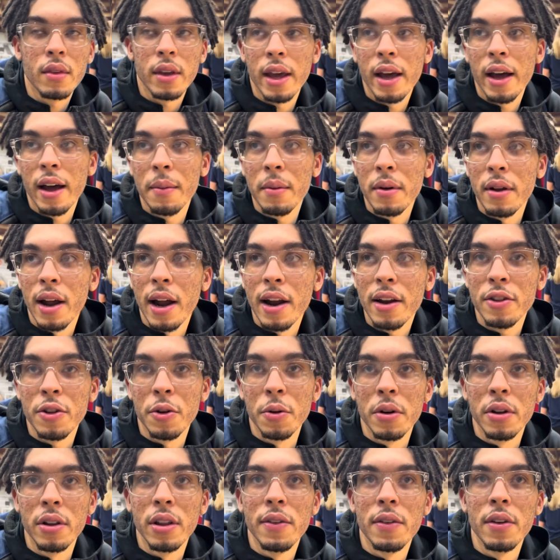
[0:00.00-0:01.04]
Yeah, I mean, I just don't
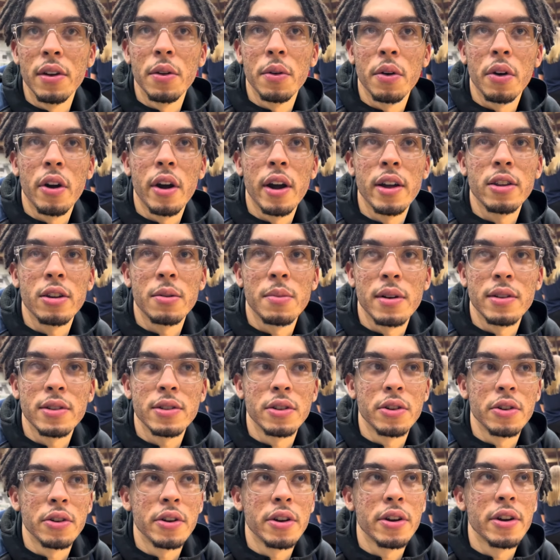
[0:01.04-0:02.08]
want to leave any regrets on my
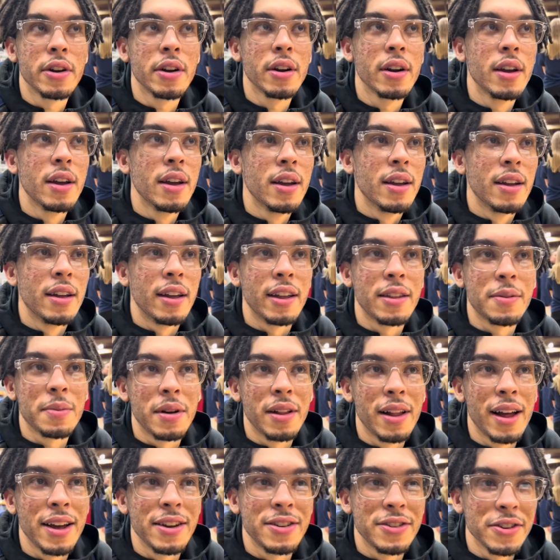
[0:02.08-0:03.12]
senior year. It's my
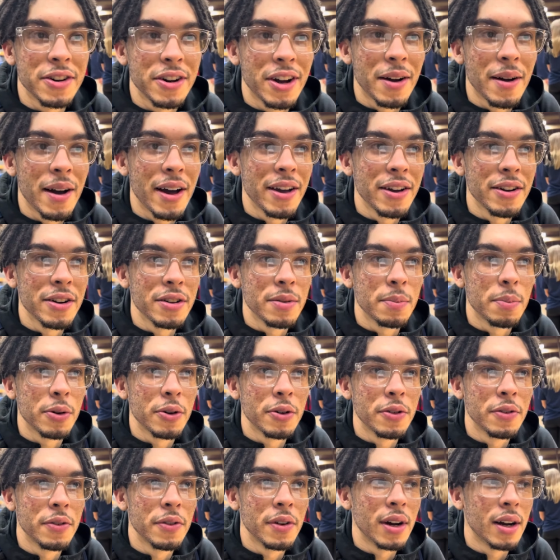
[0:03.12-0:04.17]
last year to go out here and
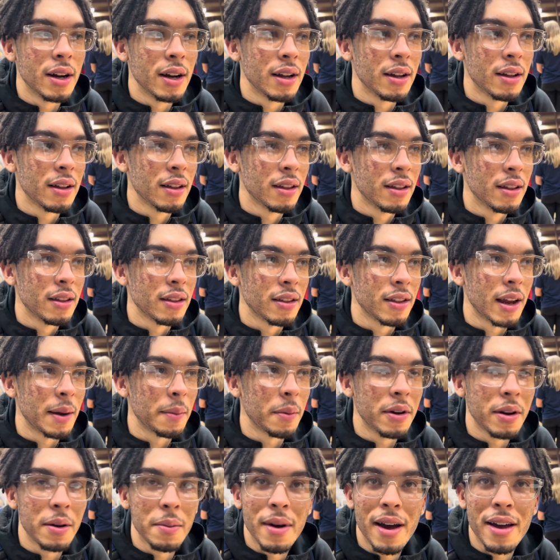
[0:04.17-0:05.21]
prove uh, I'm
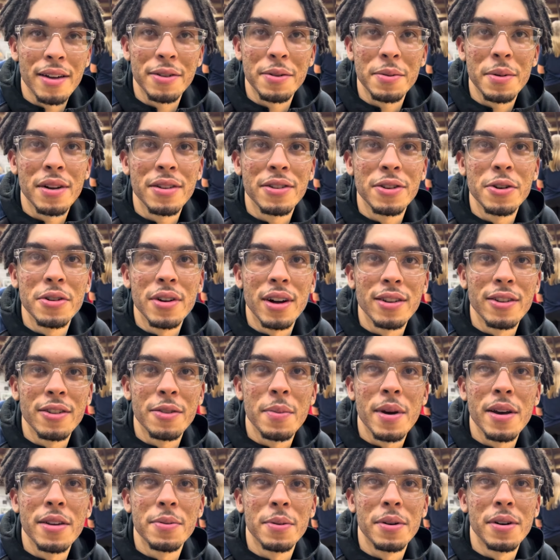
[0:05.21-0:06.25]
good at basketball too, not just
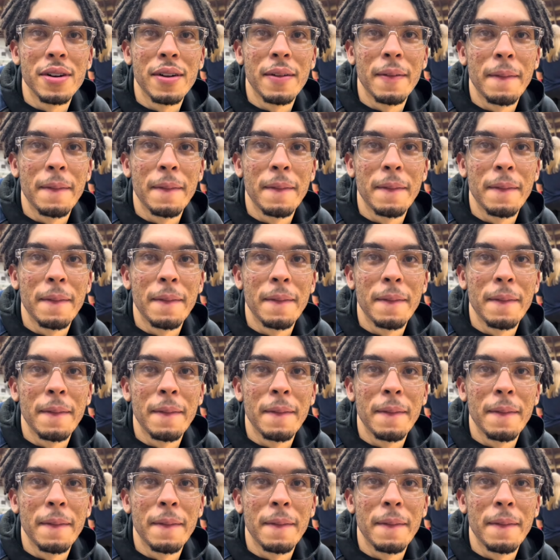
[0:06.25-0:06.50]
baseball.